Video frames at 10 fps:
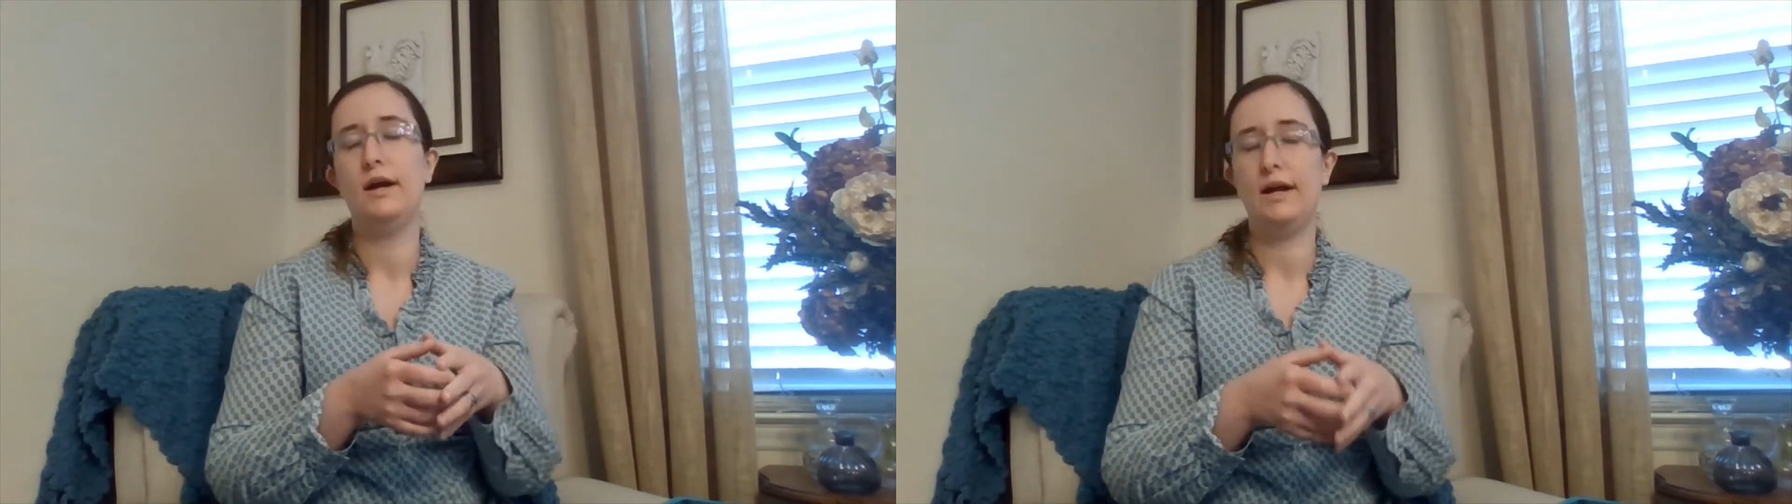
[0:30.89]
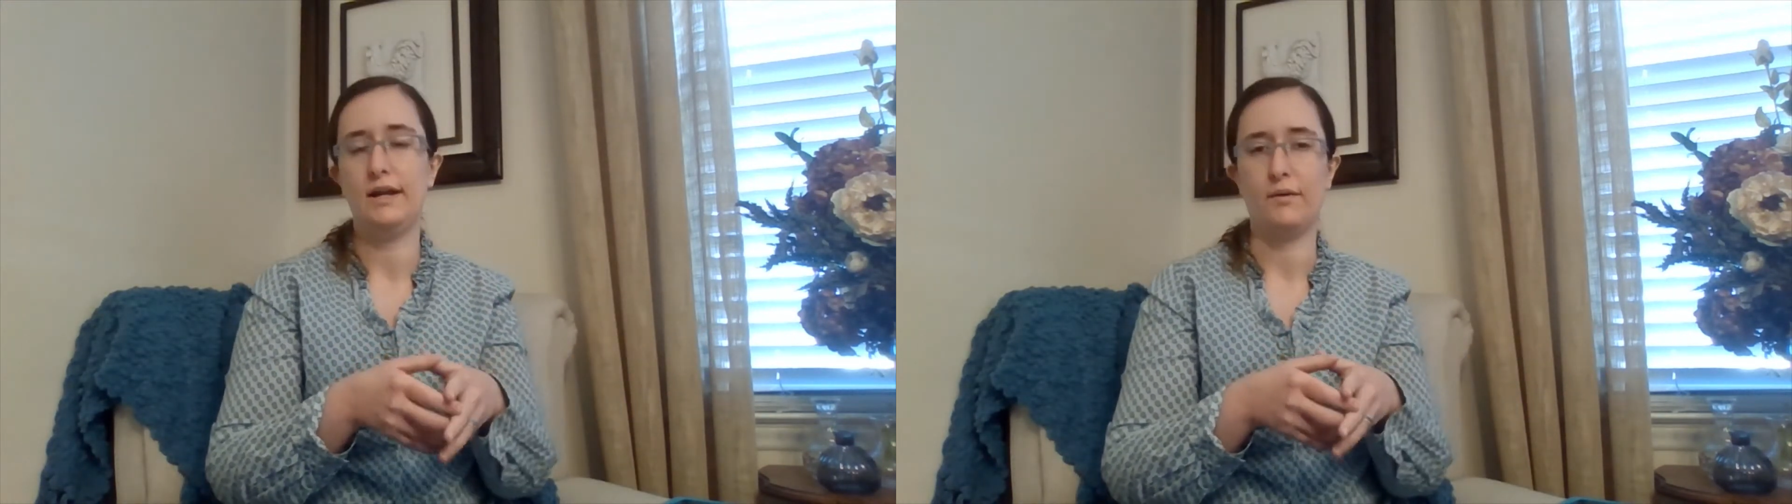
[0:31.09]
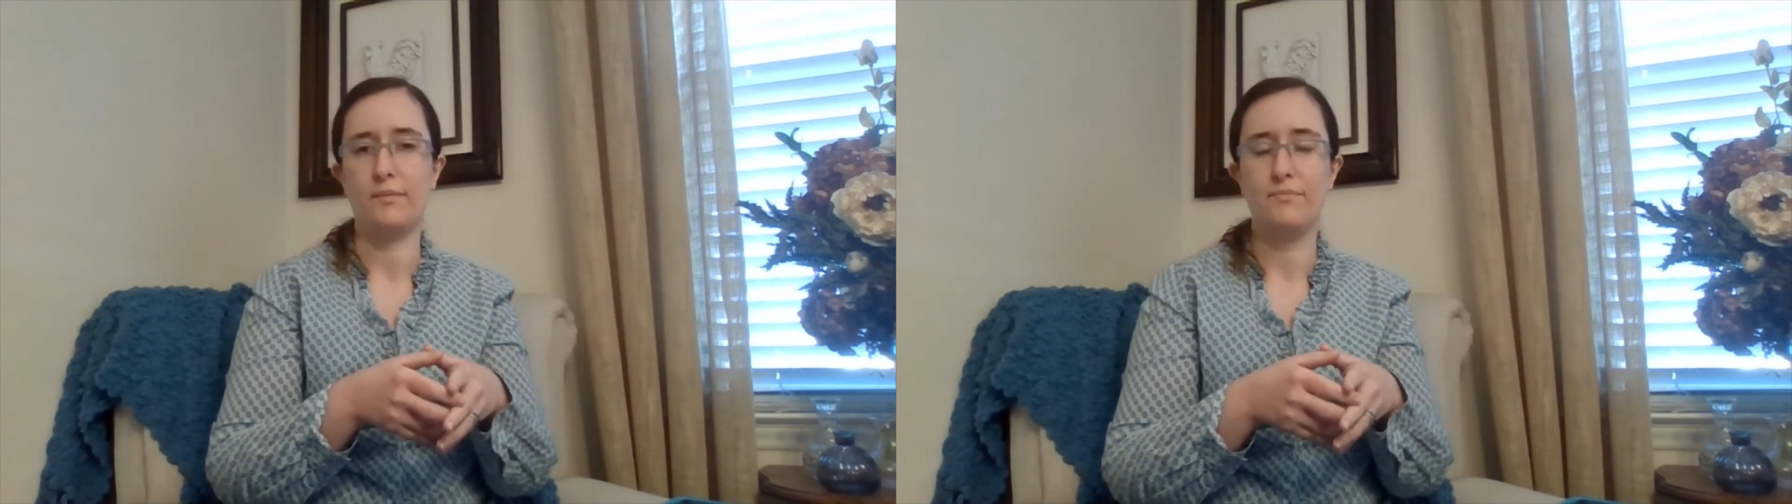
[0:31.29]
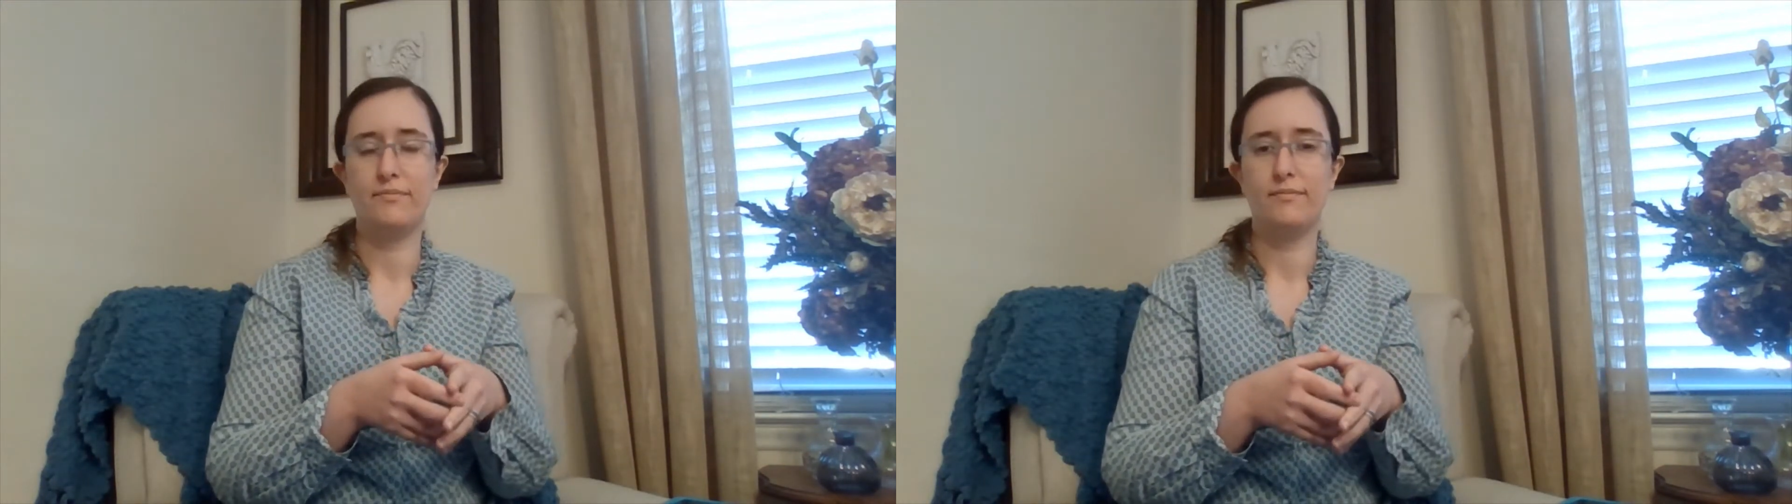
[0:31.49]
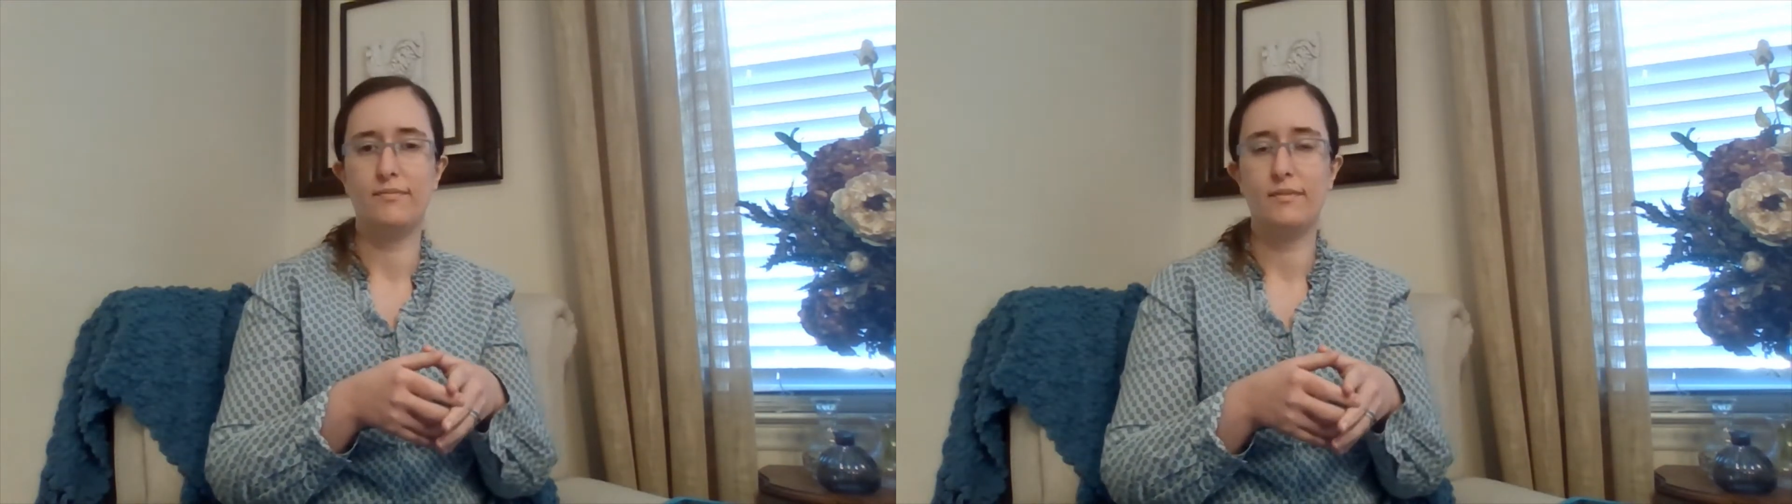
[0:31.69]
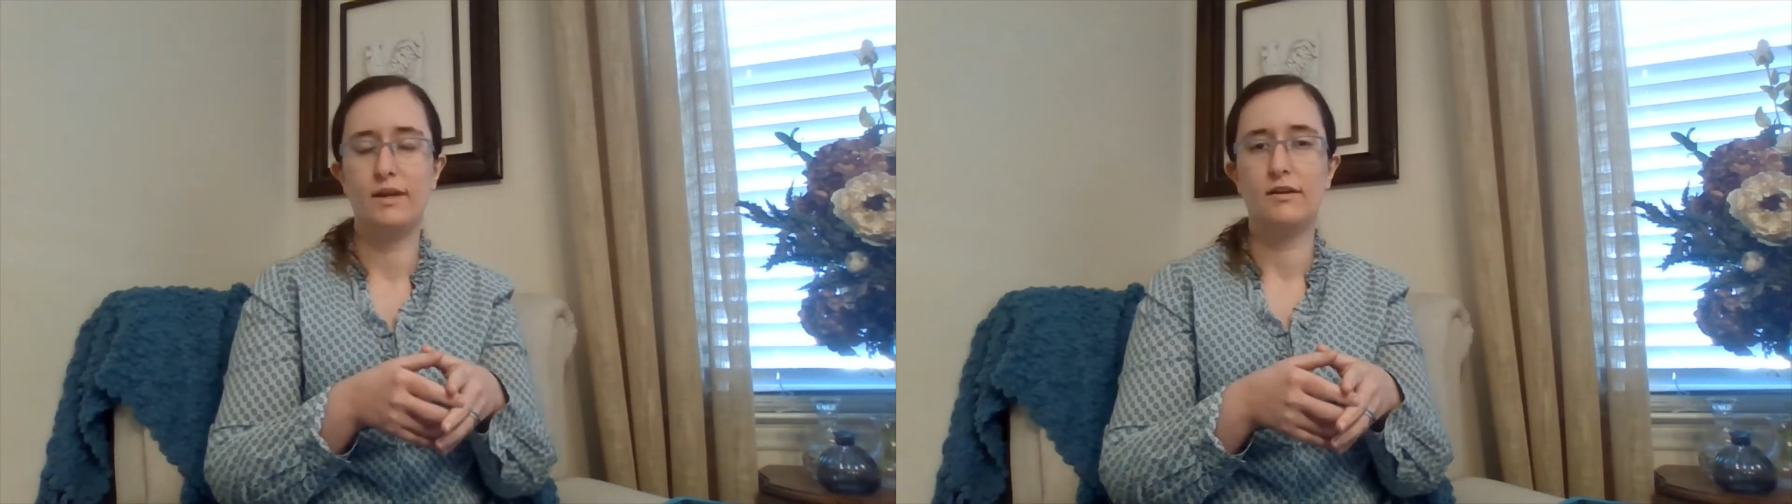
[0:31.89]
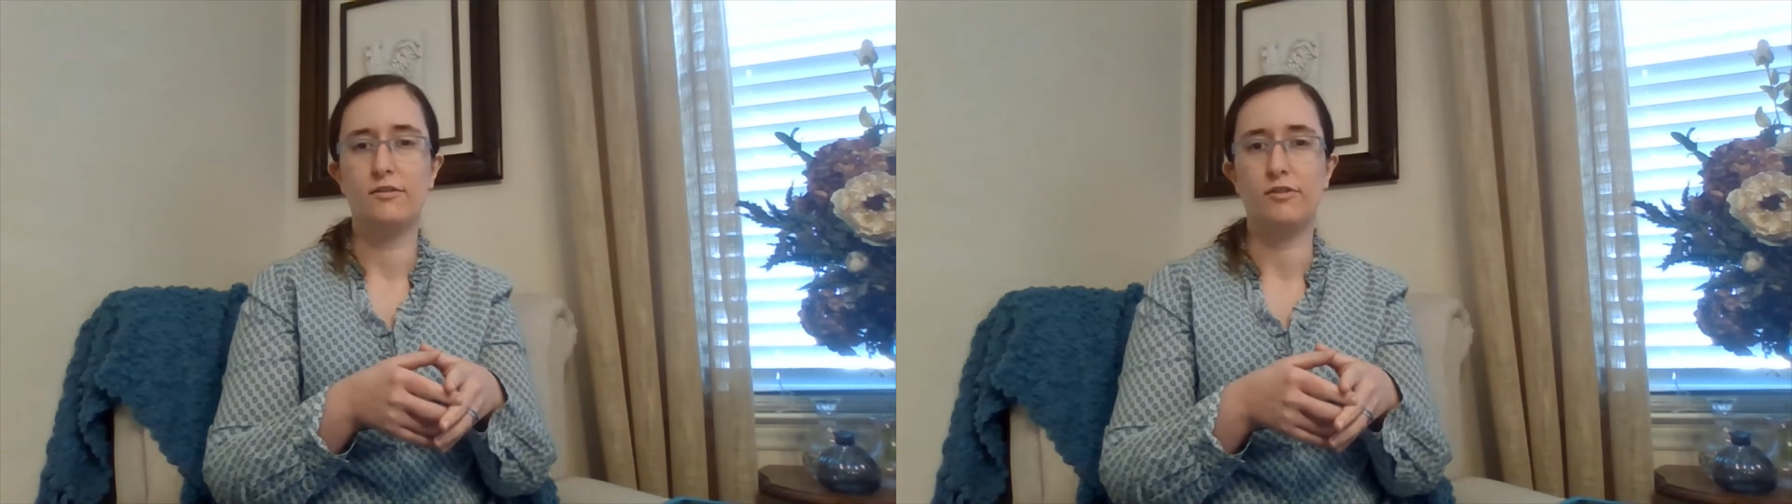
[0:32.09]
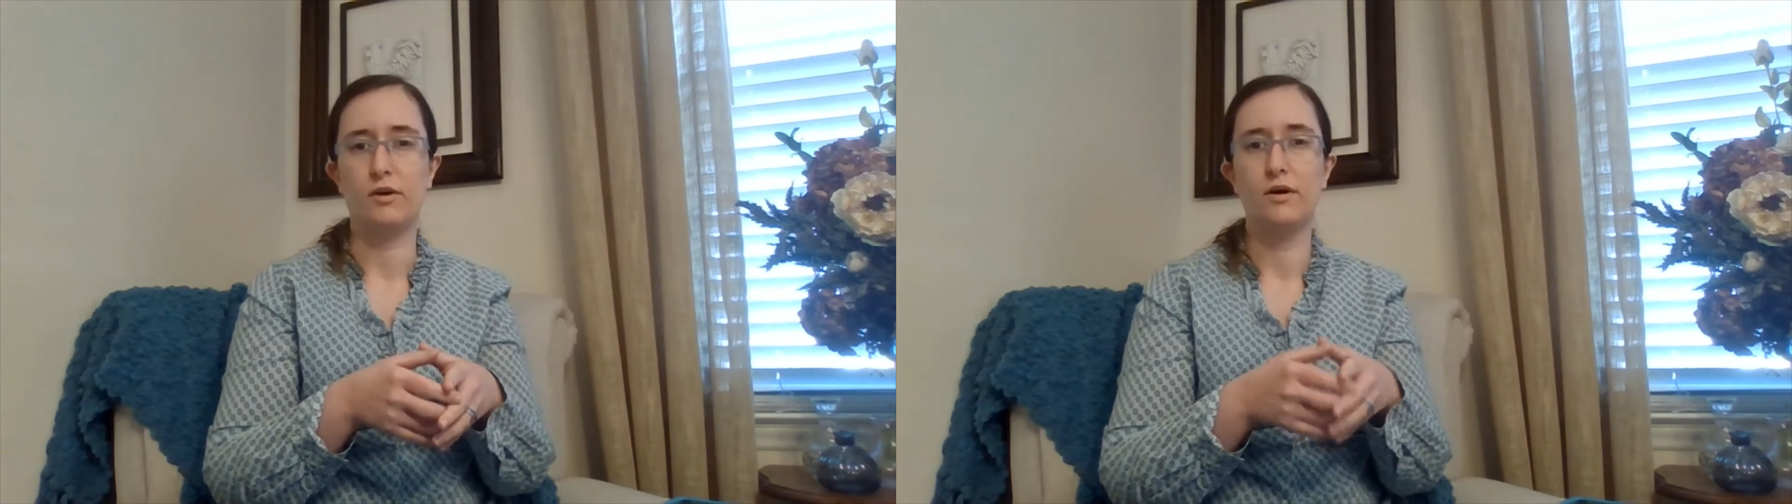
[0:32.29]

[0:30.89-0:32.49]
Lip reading: Anyway, so